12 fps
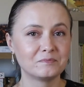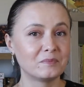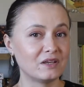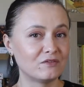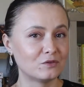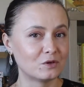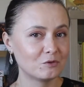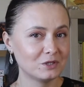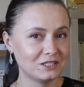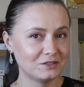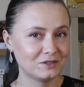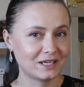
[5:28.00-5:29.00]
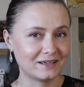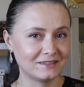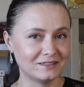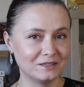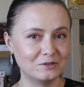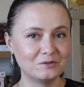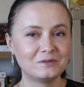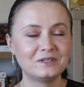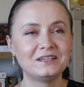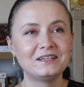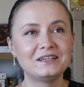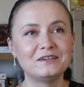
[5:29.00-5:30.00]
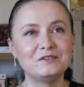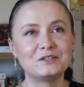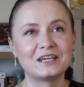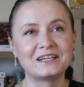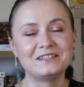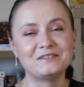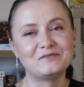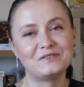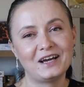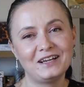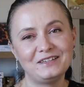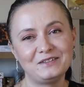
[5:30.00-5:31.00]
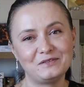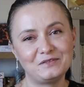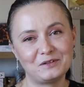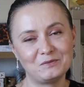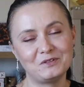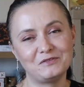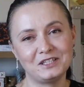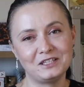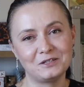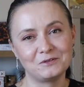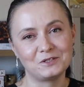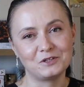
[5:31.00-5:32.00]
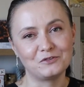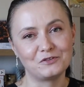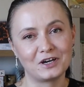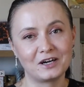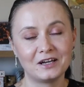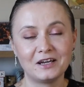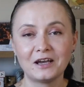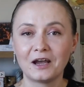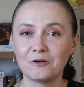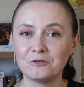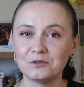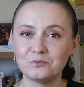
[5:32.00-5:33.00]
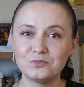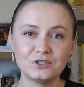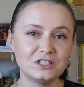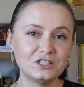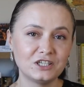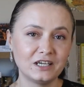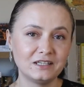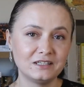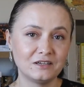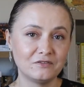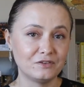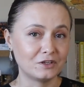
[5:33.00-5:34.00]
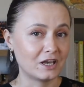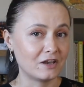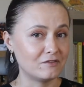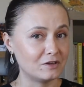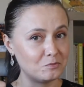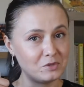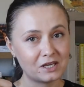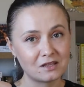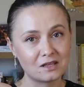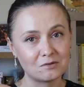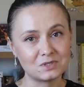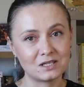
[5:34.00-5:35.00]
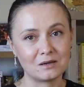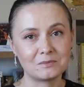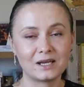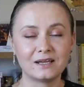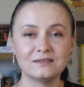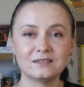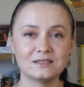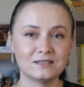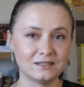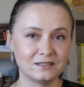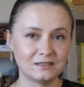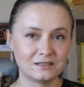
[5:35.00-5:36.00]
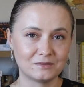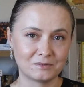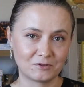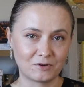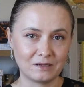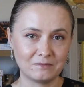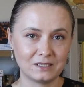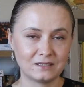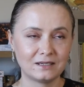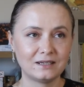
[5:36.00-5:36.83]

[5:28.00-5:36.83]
Before we do that though, if you're getting value from the video so far, I would appreciate it if you gave it a big thumbs up and consider subscribing.